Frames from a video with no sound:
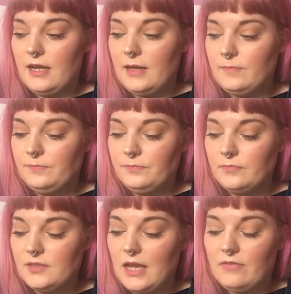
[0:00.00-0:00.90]
um,
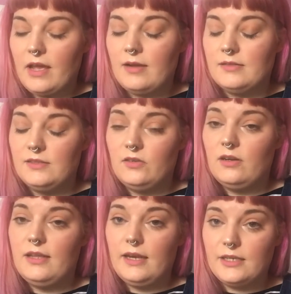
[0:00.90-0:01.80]
to have counselling done
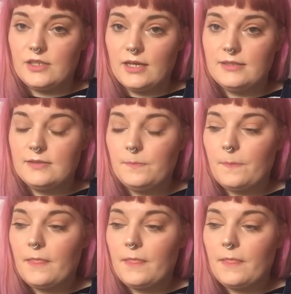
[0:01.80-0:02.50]
on the NHS.